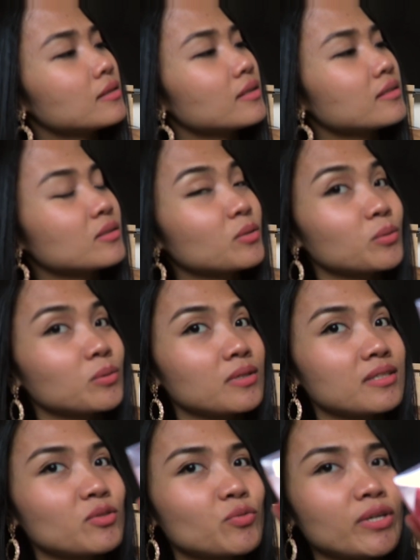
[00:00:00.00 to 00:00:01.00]
It's cool,
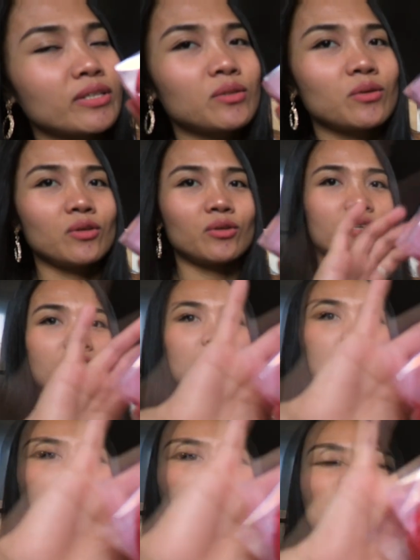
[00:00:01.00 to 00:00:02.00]
it's red color,
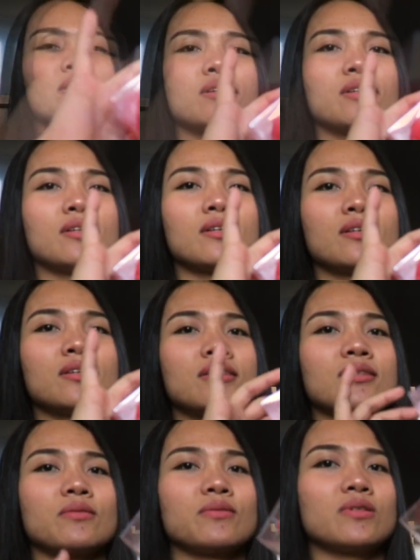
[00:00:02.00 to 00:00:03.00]

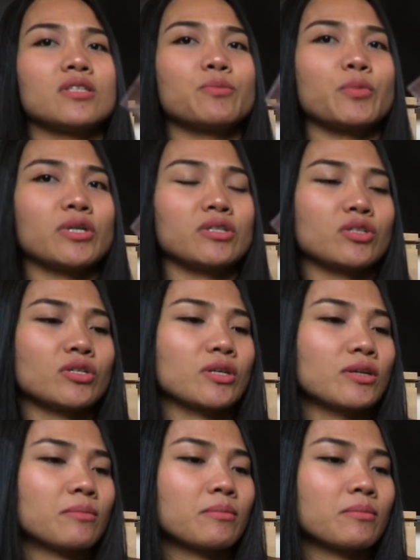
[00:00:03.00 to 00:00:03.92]
so it's a sponge.